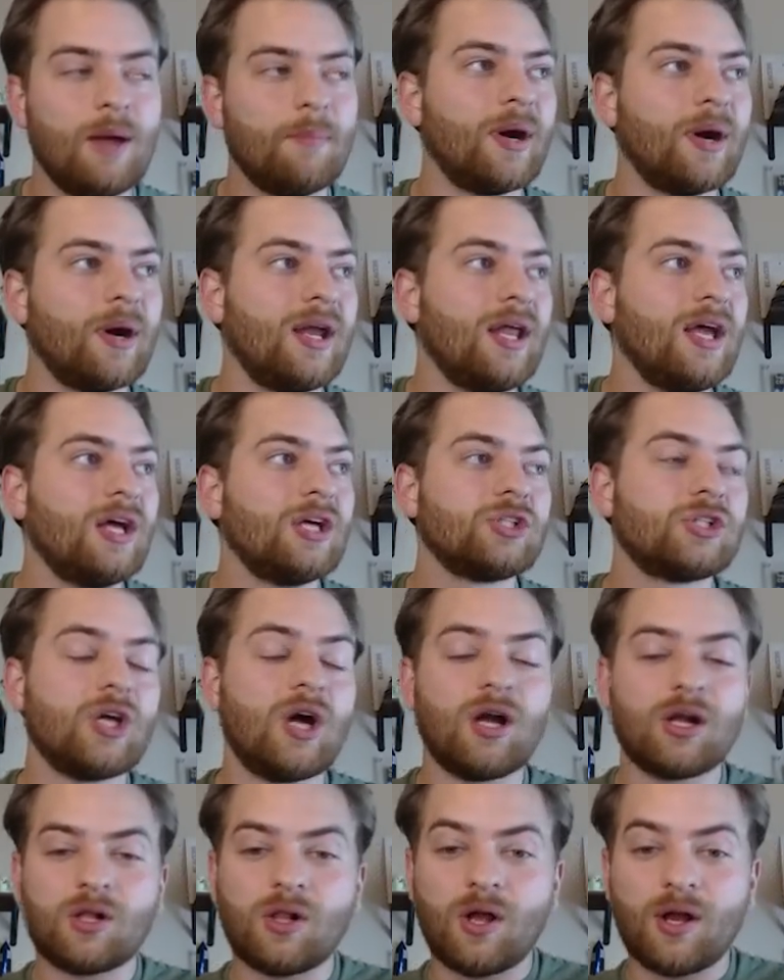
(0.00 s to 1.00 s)
But
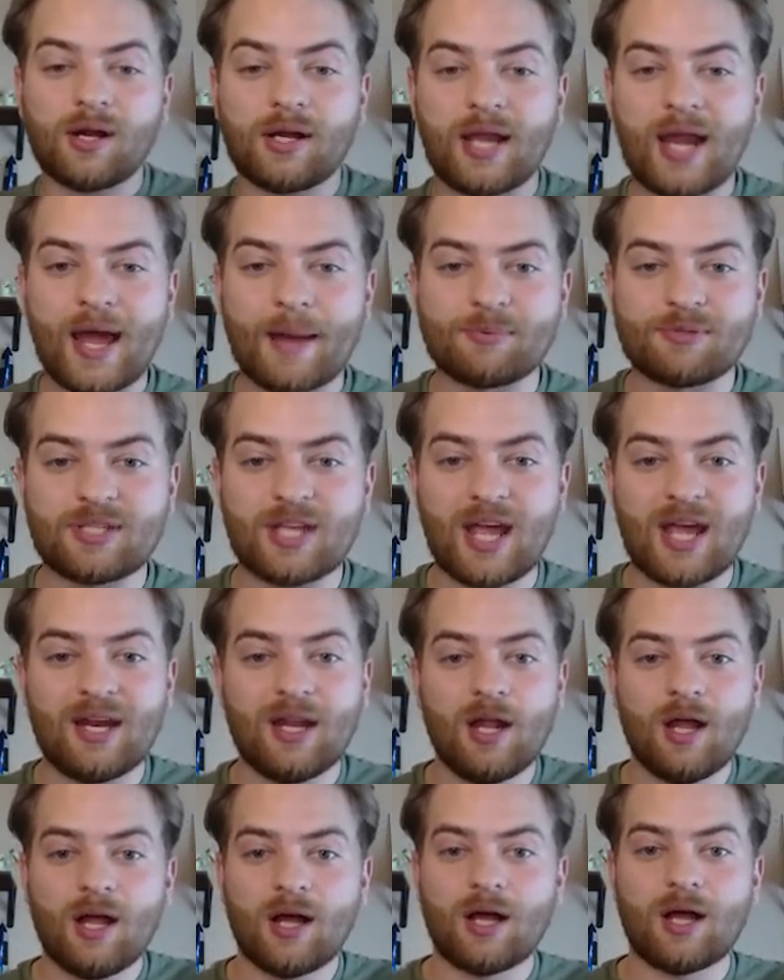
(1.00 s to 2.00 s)
Sean Clark at App
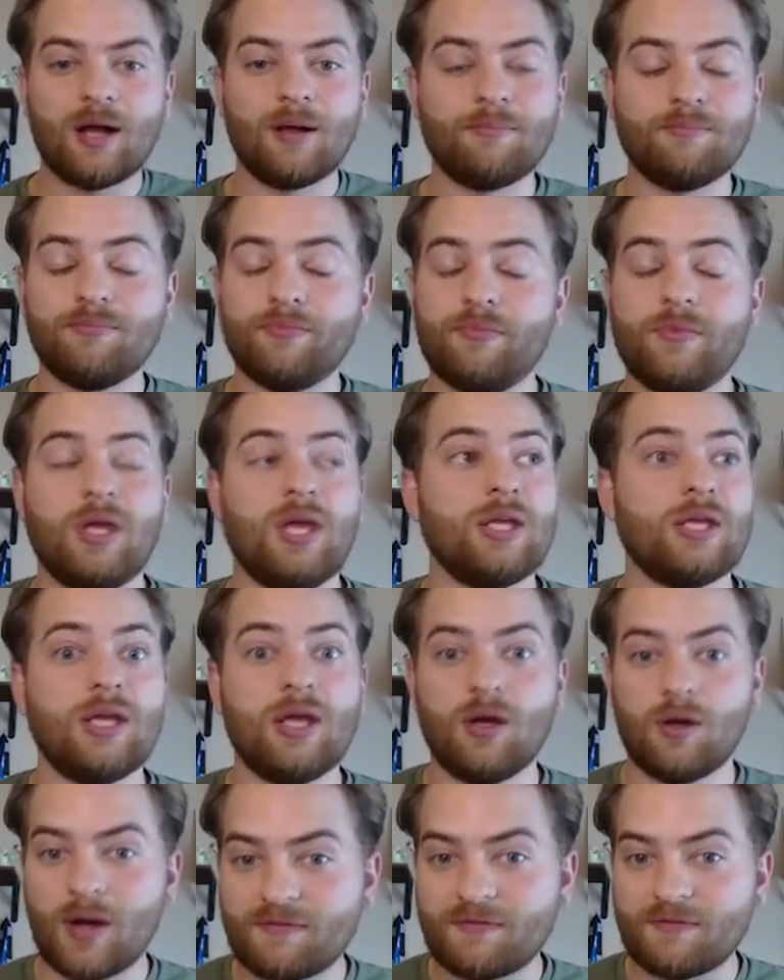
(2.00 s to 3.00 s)
State, a
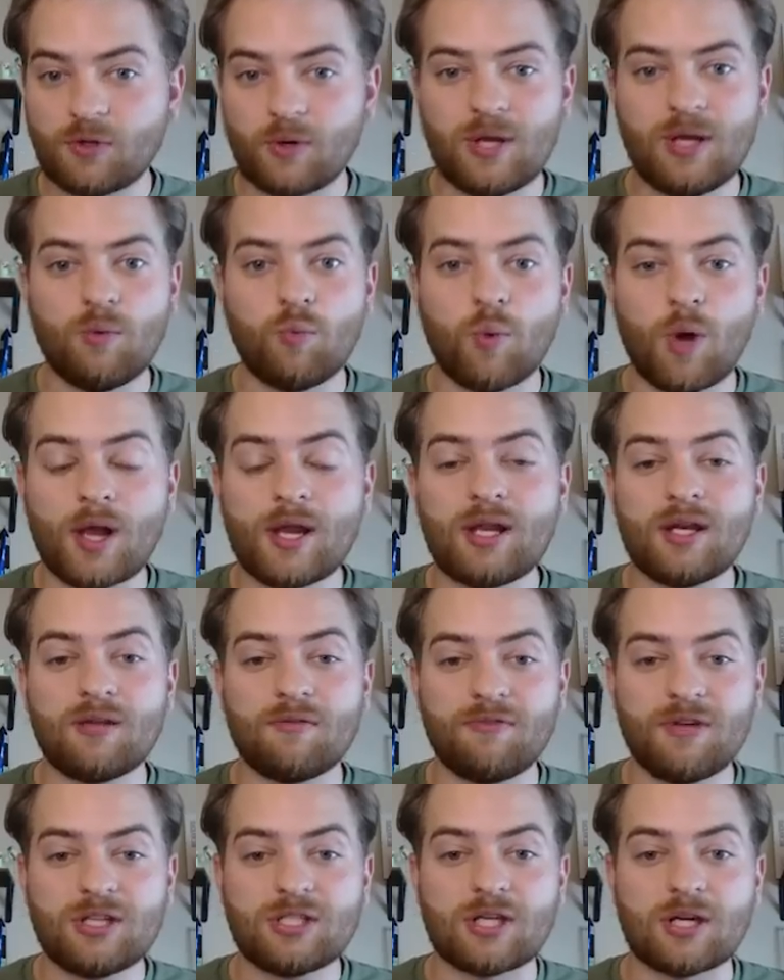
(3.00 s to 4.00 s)
year after he won a
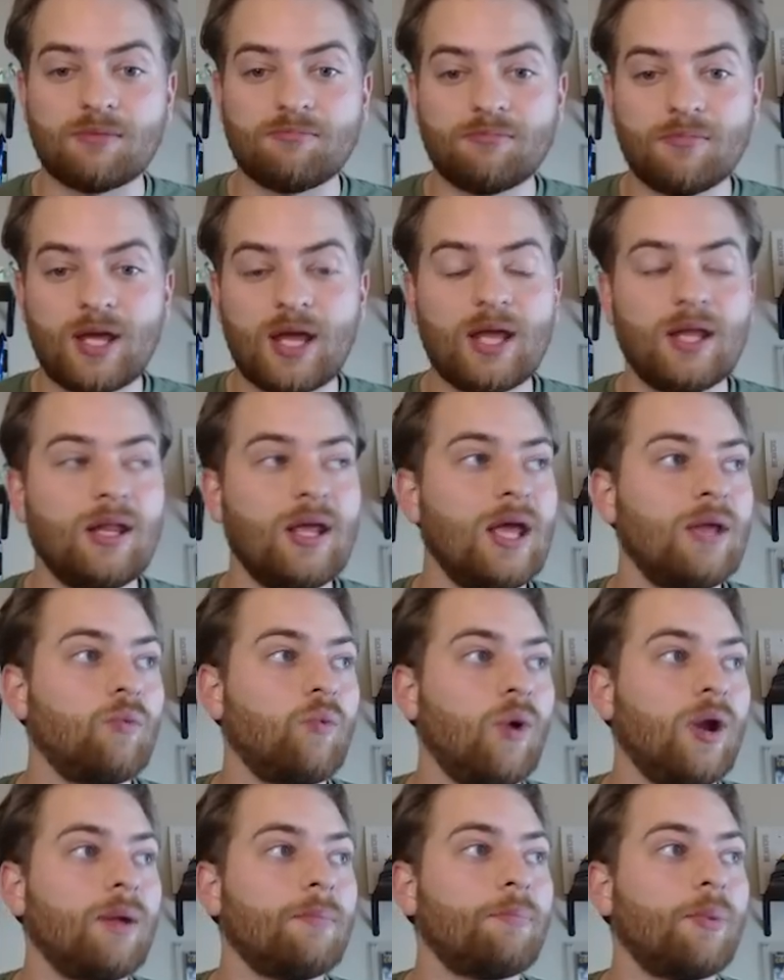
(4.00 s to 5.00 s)
division and
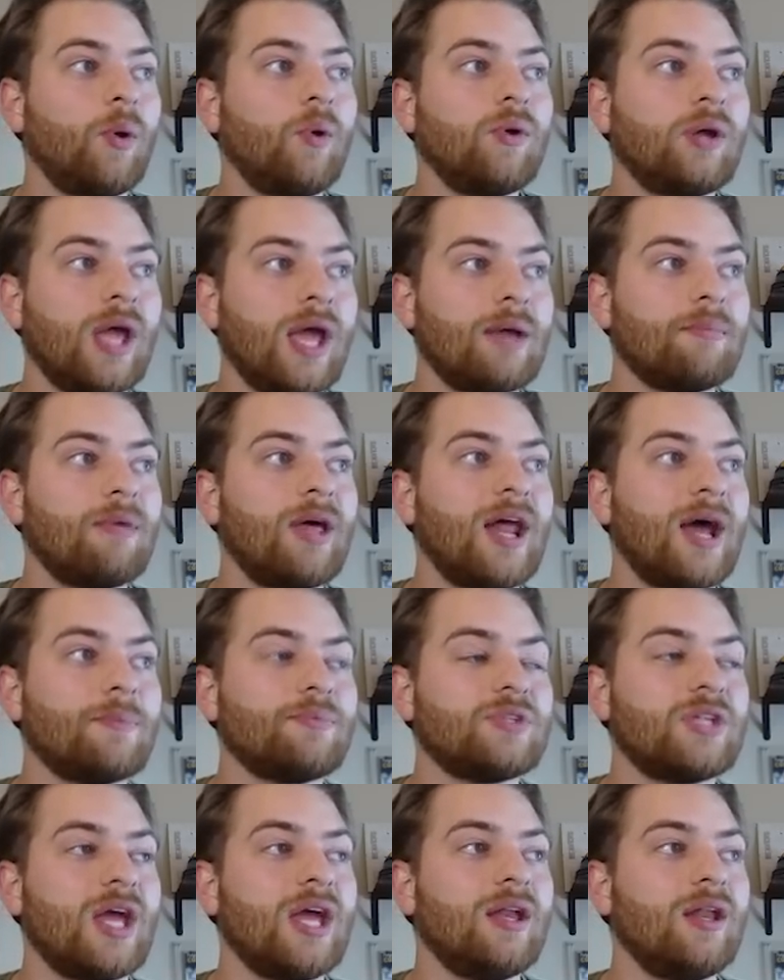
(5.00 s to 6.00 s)
won a bowl game at App
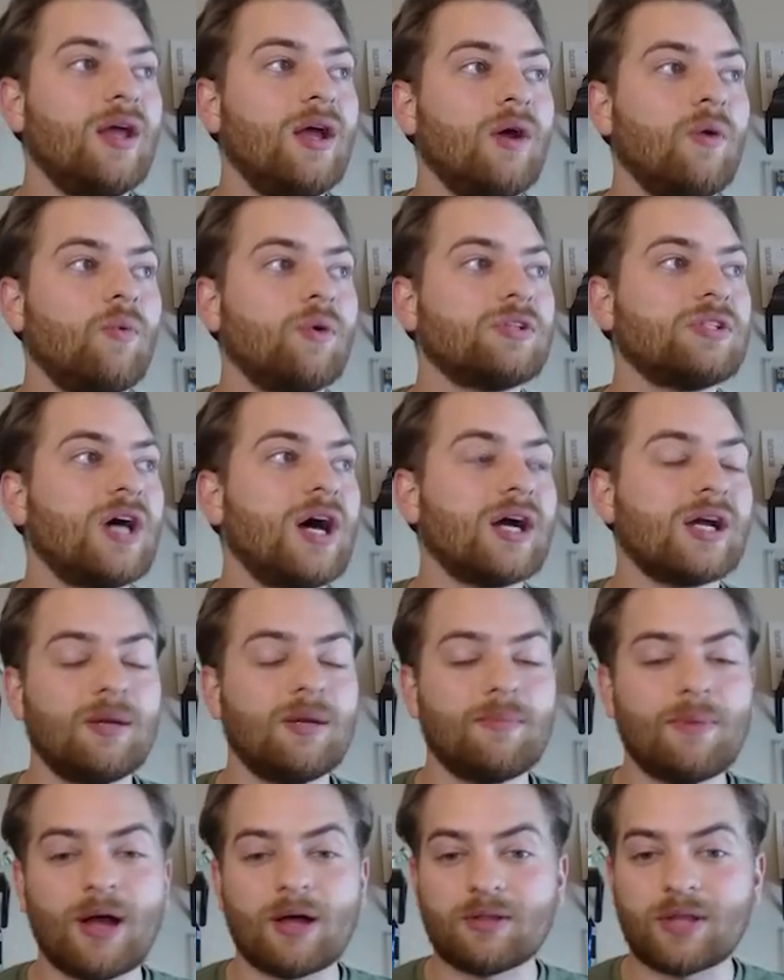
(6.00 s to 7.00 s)
State, we're talking
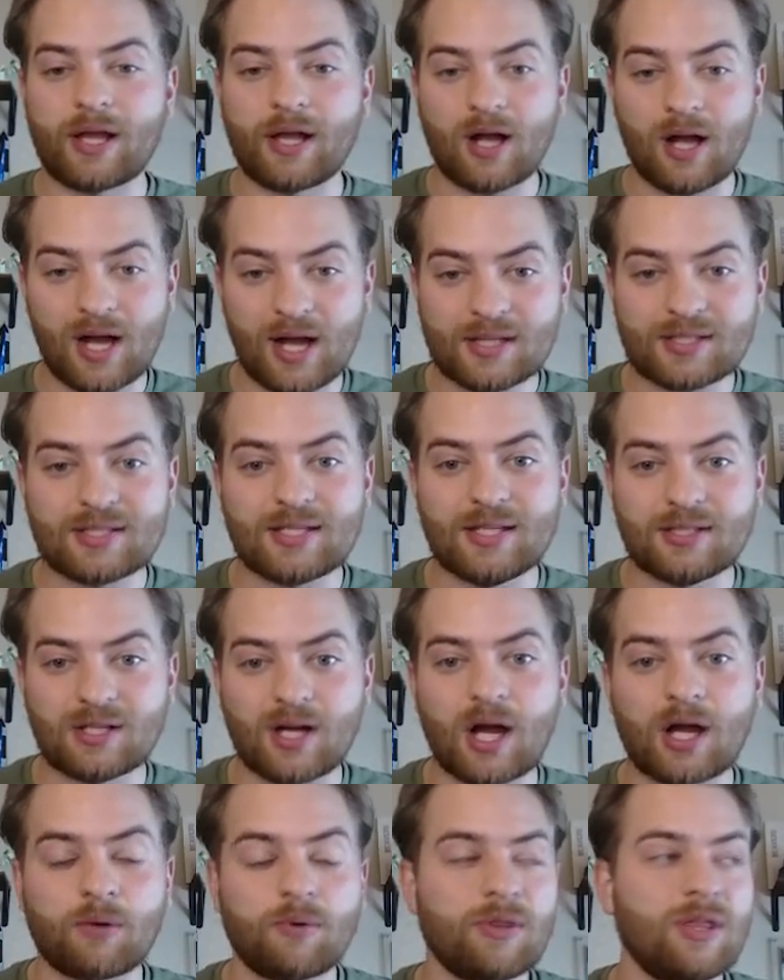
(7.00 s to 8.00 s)
about like hot seat
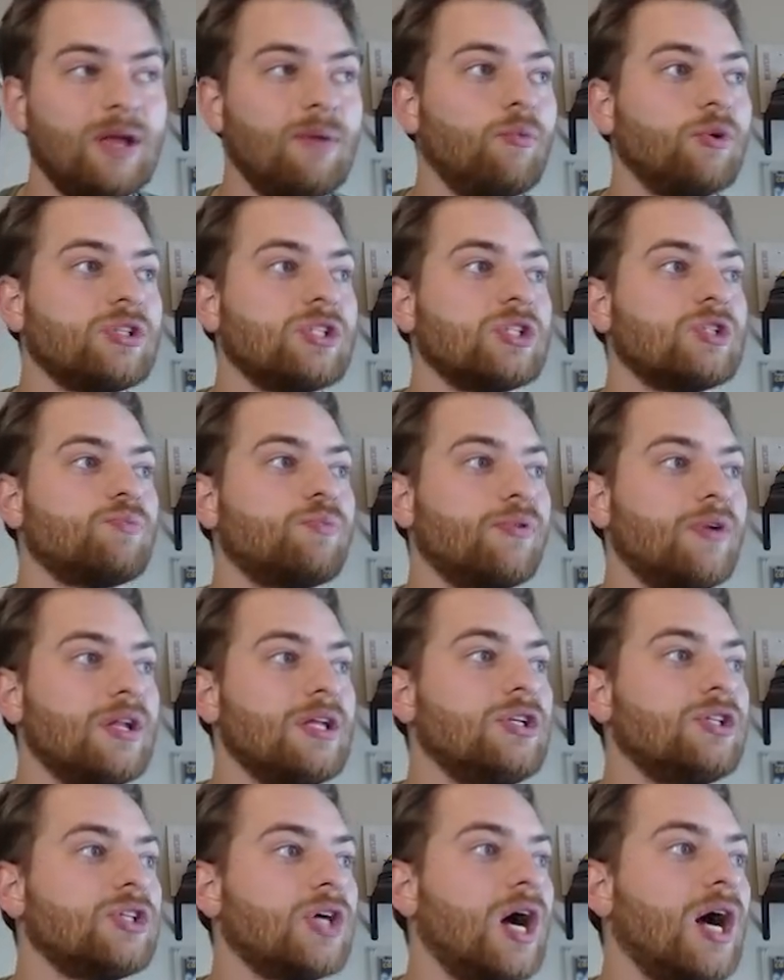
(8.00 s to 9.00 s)
talk with him, which is pretty
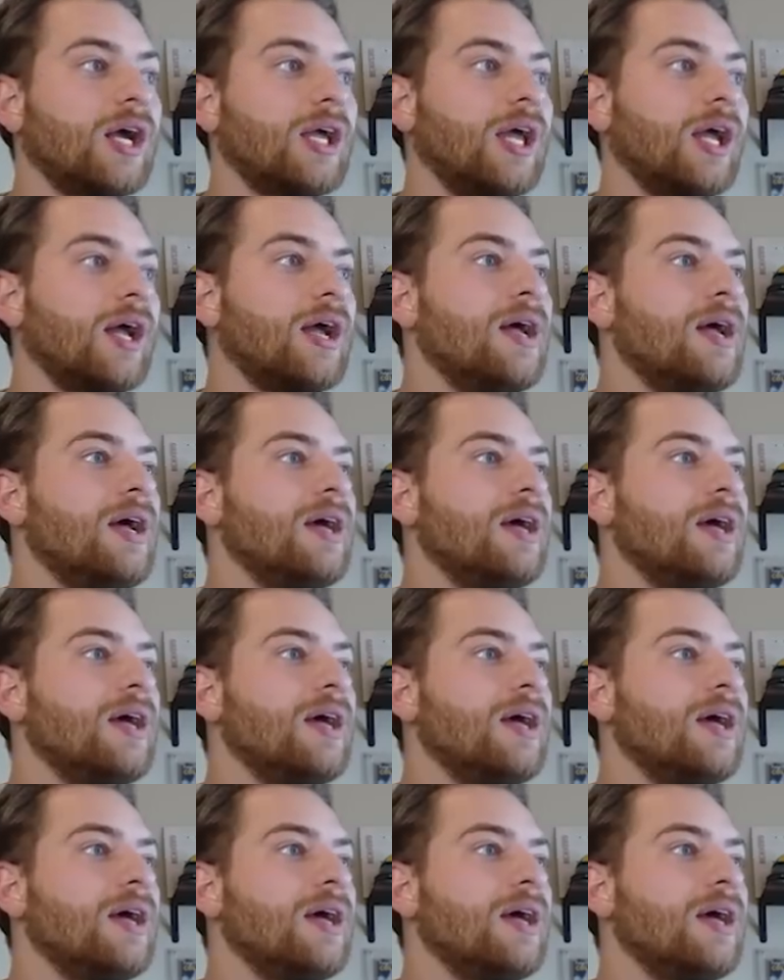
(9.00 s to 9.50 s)
shocking.